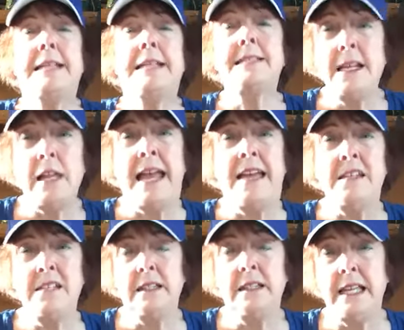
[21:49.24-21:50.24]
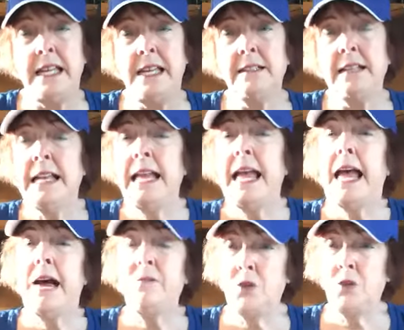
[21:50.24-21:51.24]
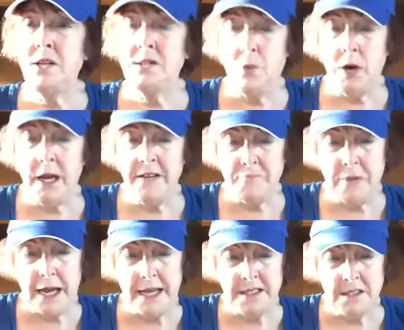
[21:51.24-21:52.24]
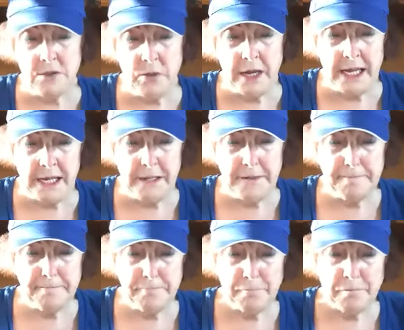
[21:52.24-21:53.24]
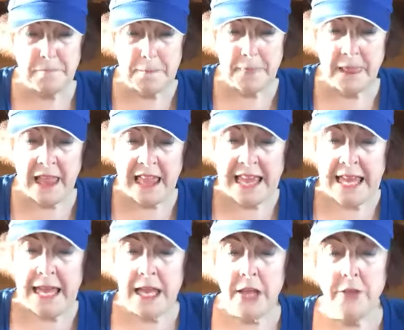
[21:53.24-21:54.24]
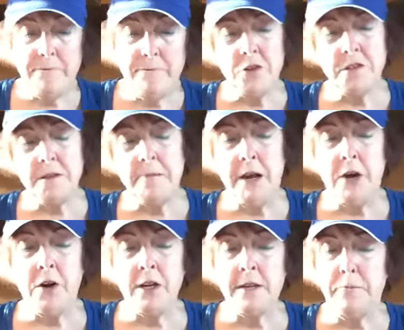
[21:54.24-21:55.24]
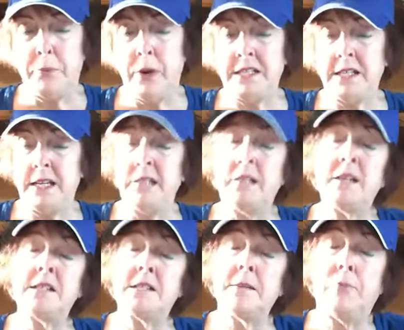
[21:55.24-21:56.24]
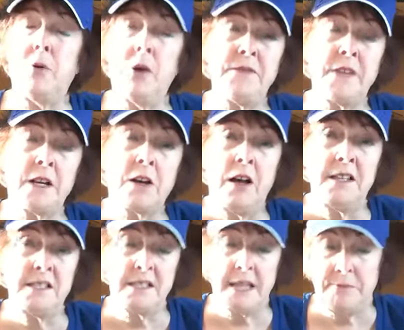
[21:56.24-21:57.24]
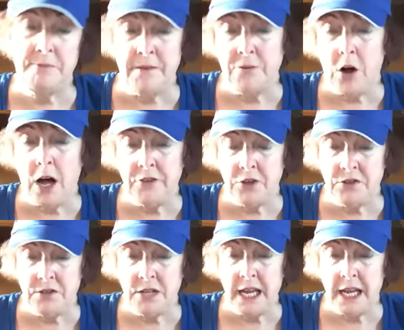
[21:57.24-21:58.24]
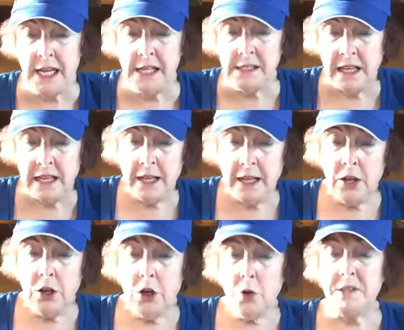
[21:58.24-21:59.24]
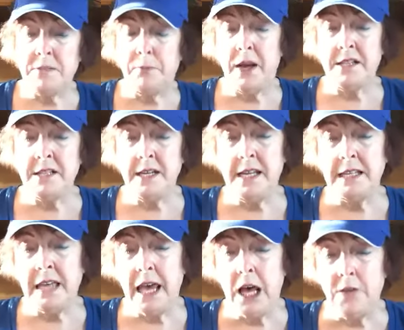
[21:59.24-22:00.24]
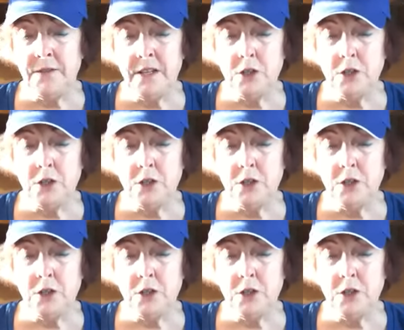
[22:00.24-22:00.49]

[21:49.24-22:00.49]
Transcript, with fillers: single handedly after his wife passed away. The first American president to support the concept of Father's Day was President Calvin